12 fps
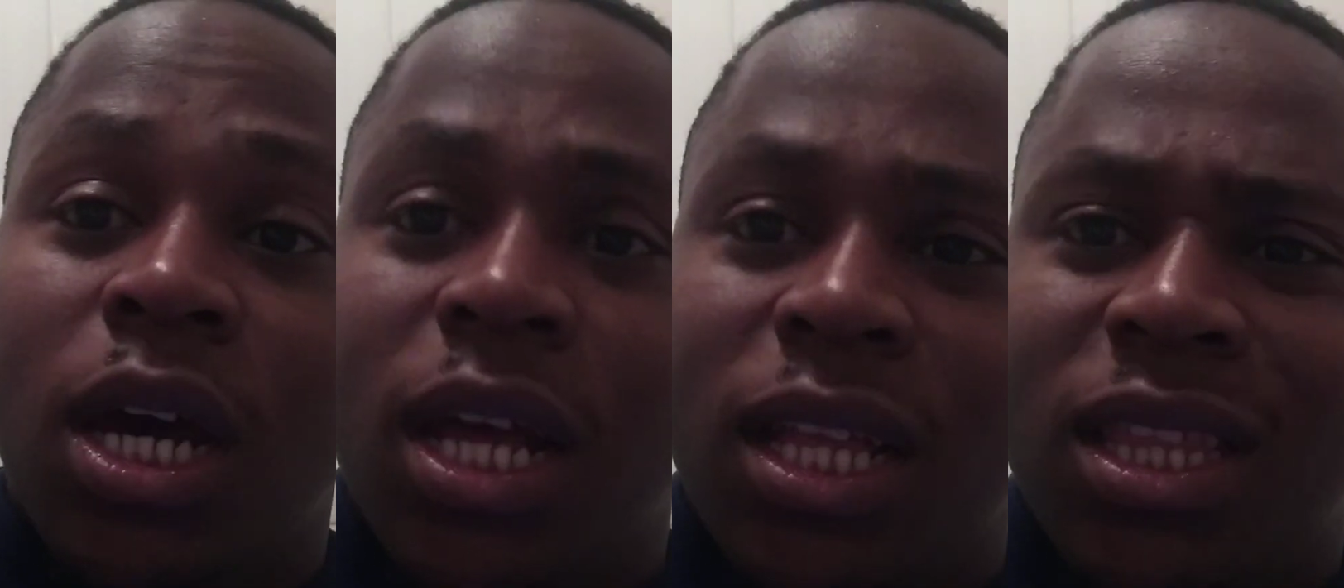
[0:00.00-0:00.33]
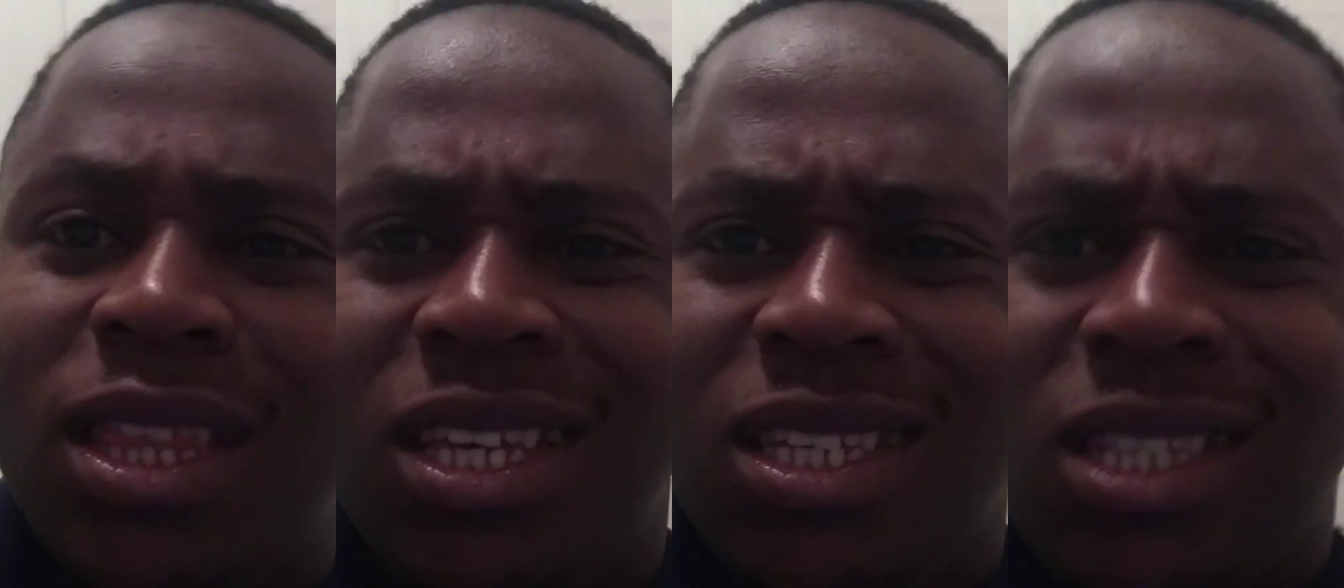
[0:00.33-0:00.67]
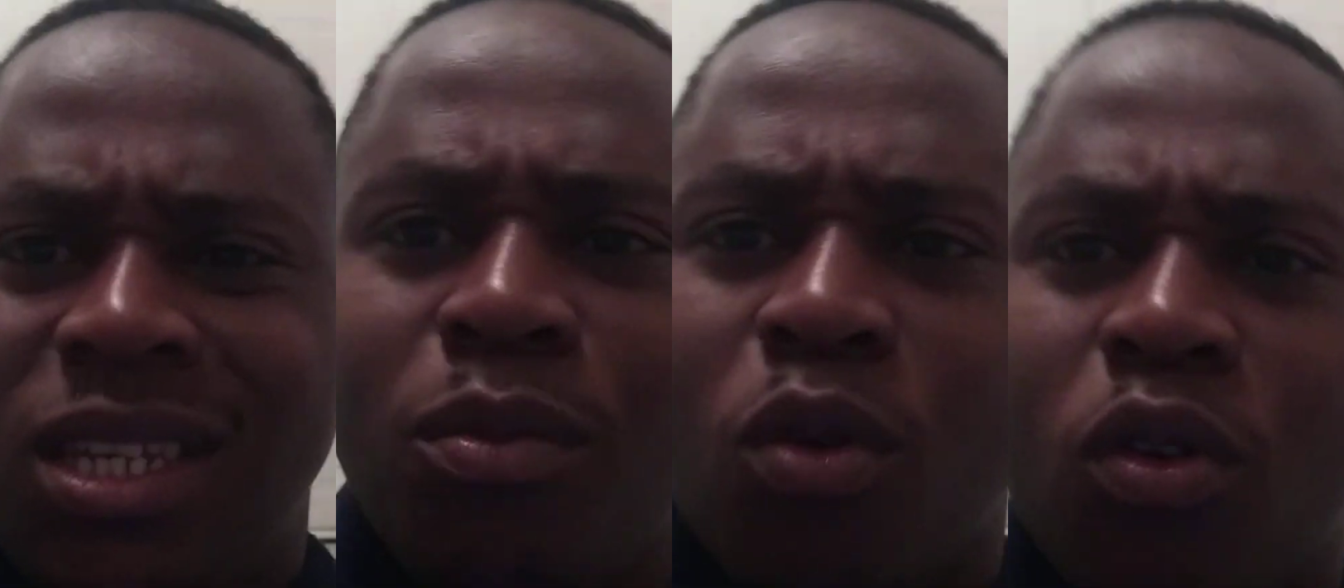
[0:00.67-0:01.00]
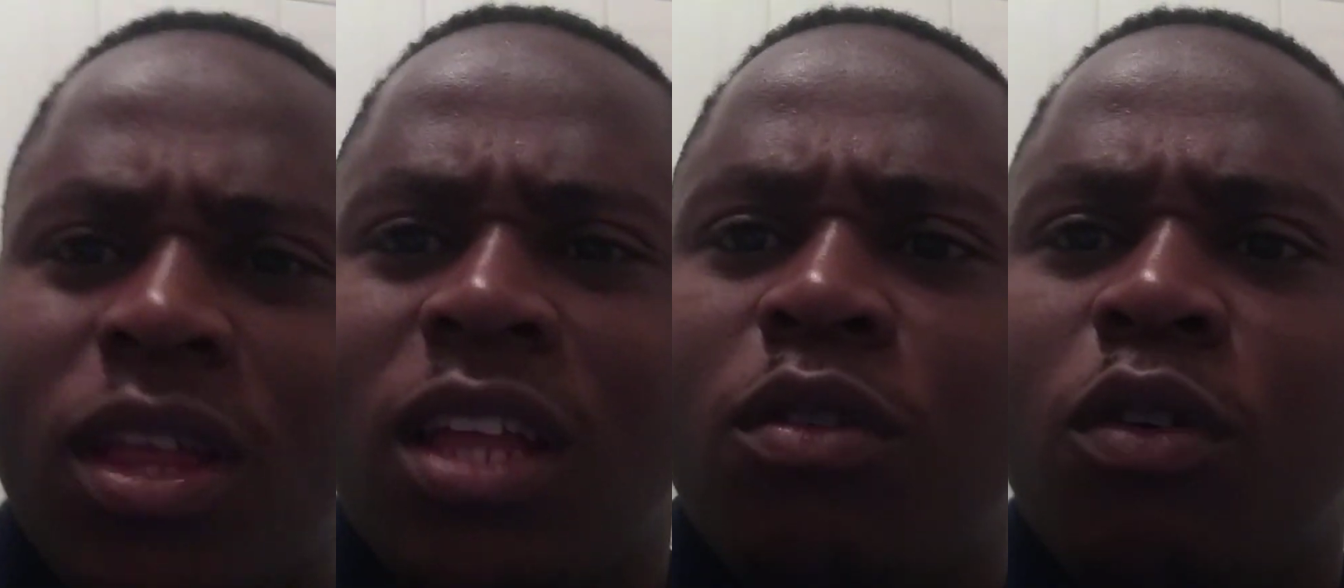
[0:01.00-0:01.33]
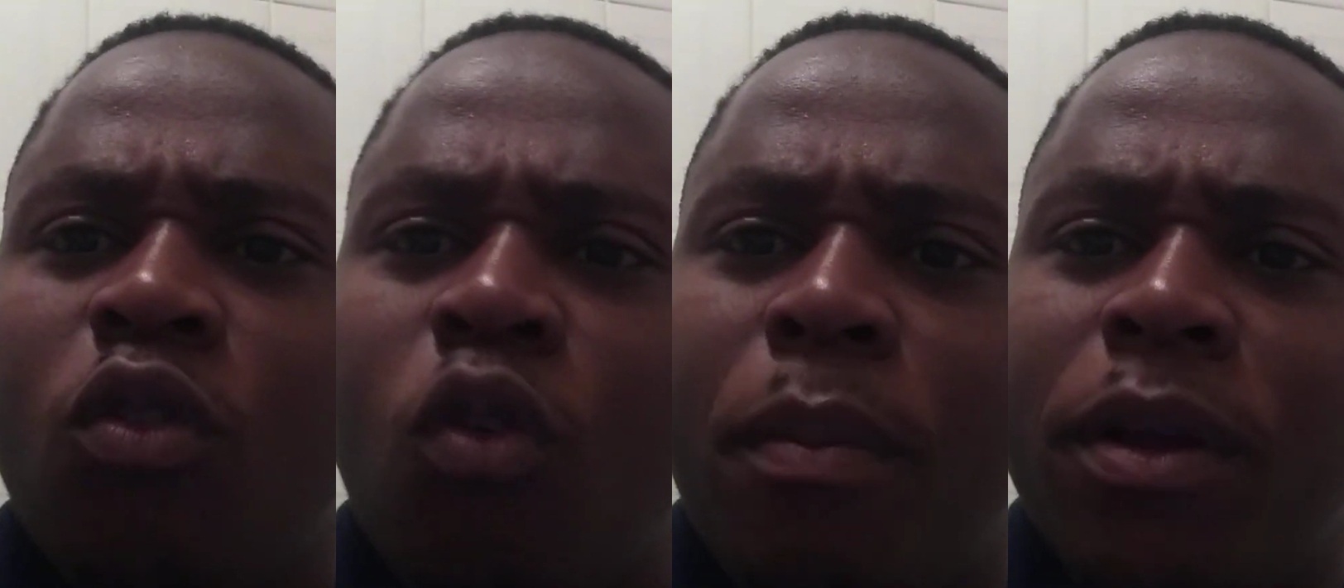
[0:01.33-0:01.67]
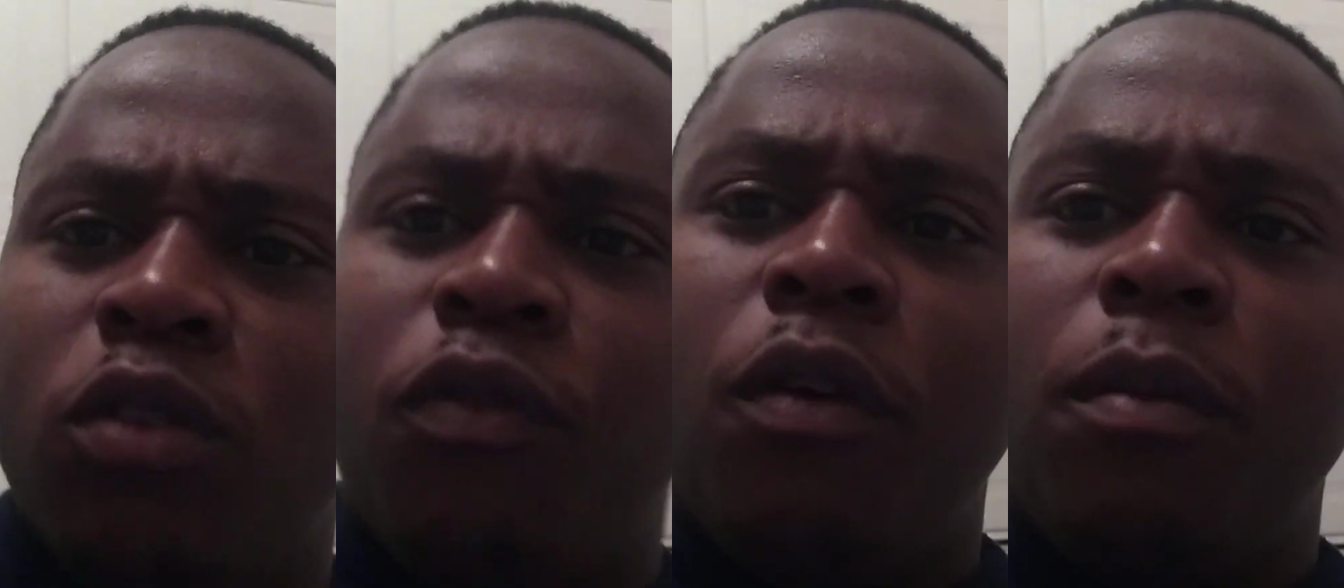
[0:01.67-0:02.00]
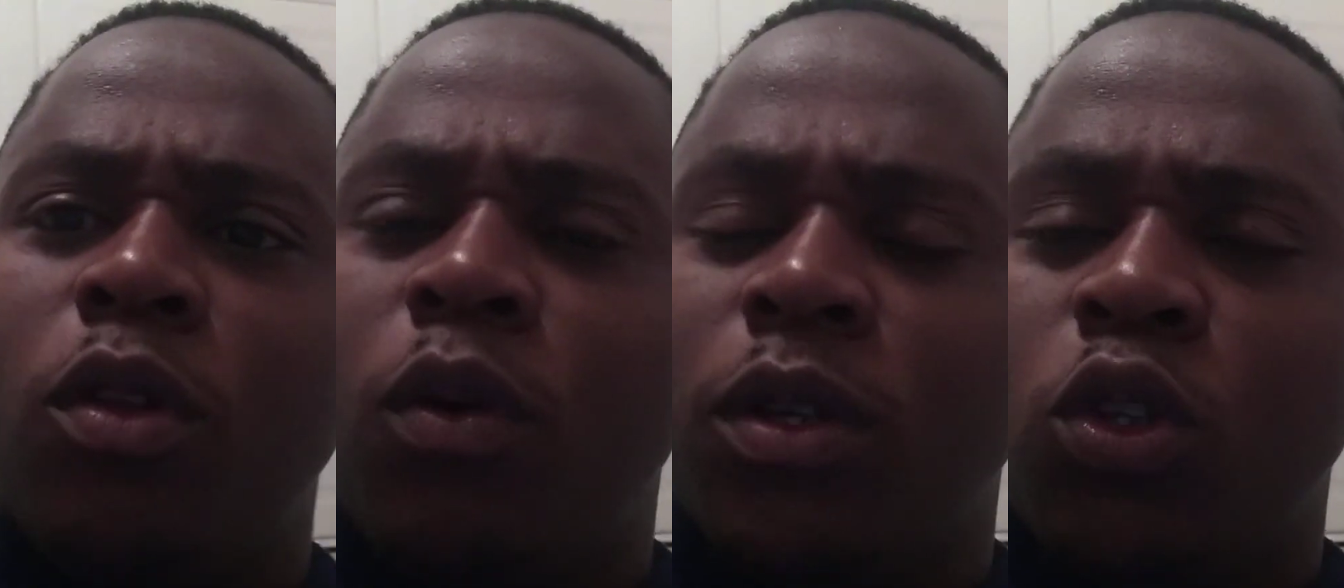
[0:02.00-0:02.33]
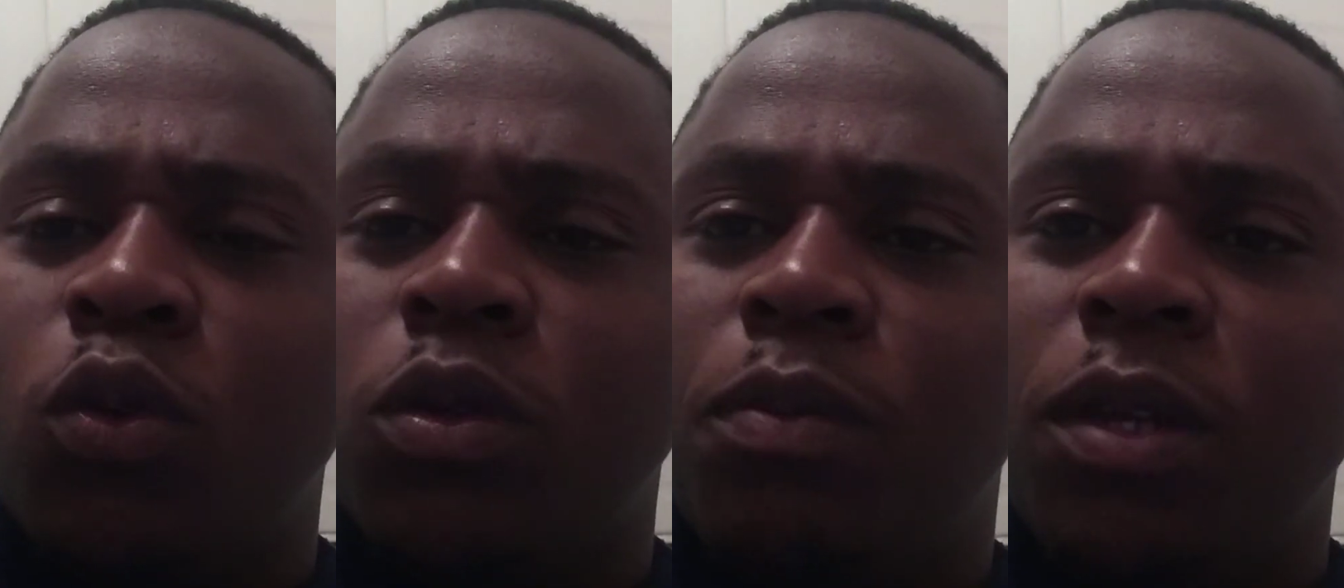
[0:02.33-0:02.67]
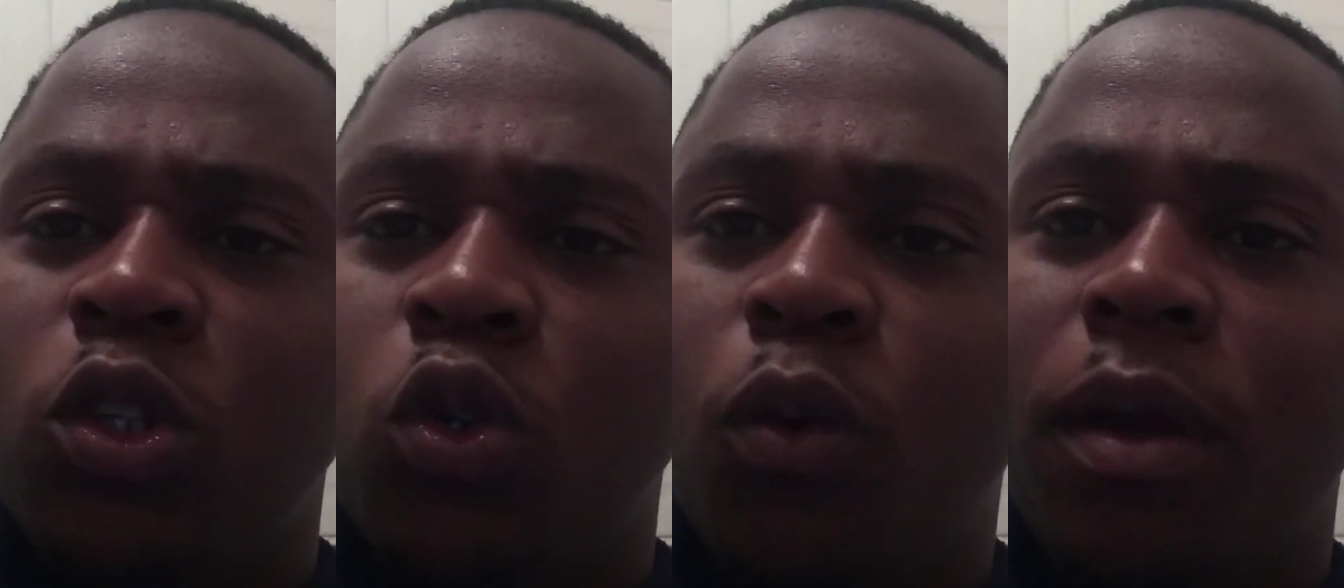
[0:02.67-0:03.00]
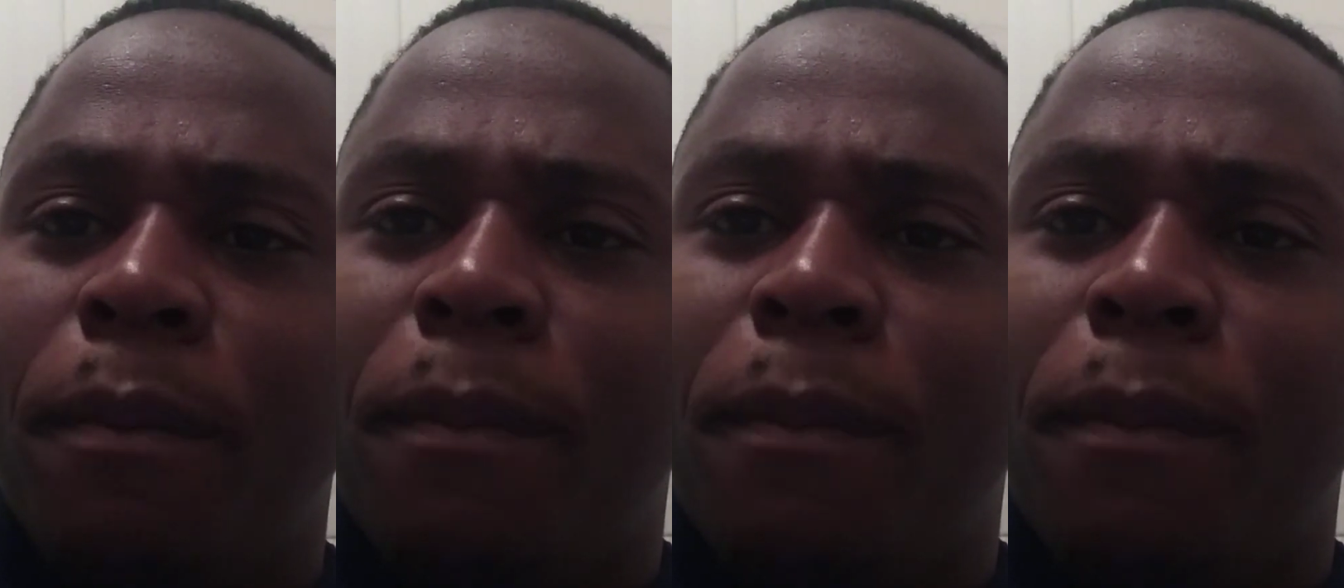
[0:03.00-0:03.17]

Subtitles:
the same role that Roberto Firmino has always been doing.